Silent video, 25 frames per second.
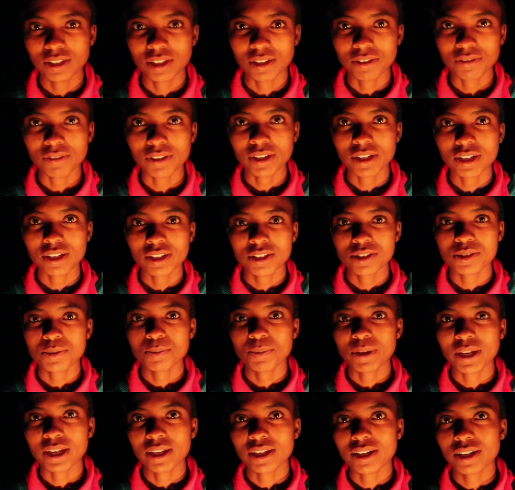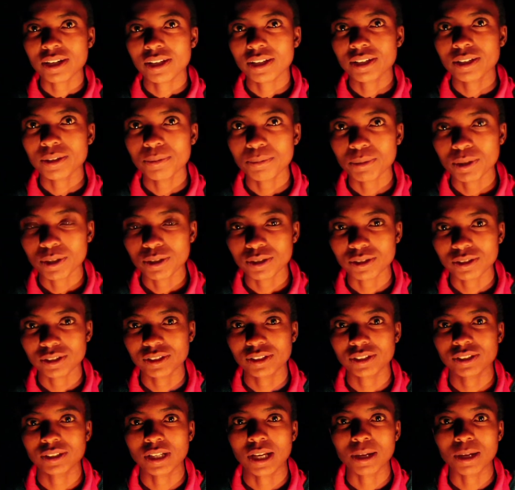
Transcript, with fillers: they are very inspiring because